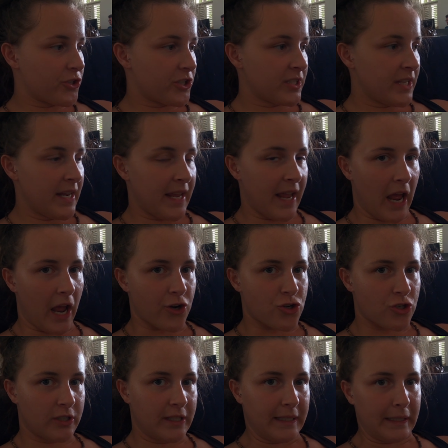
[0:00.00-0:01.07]
just like
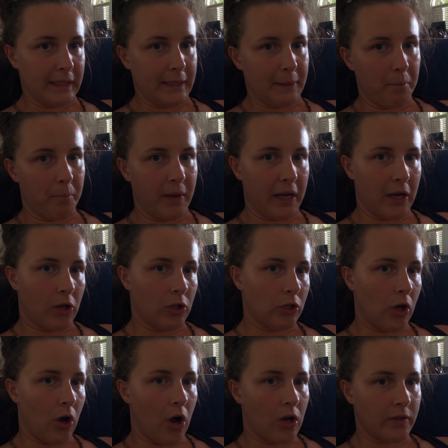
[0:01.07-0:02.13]
casually limping
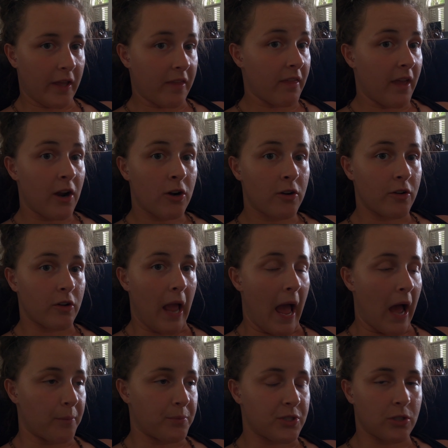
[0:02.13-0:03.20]
along. Like they are
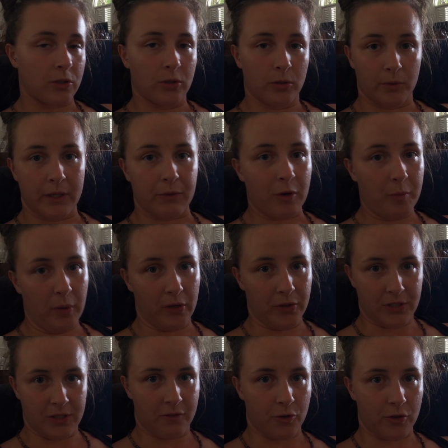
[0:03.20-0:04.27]
absolutely
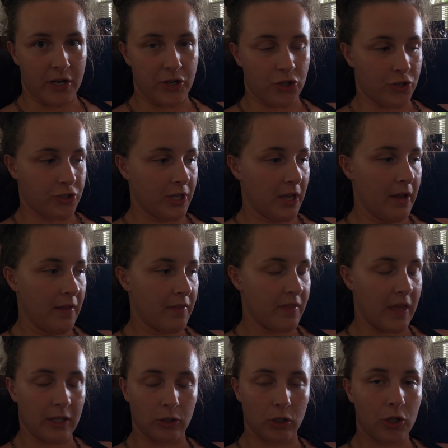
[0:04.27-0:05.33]
repulsive creatures.
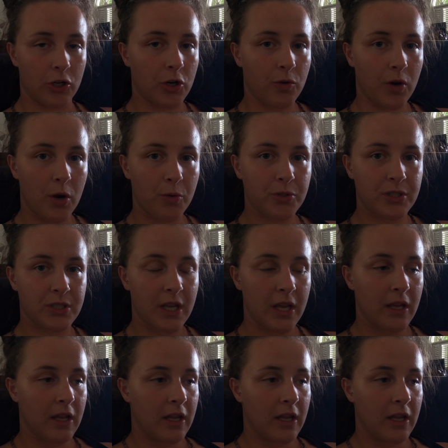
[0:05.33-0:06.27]
They look gross.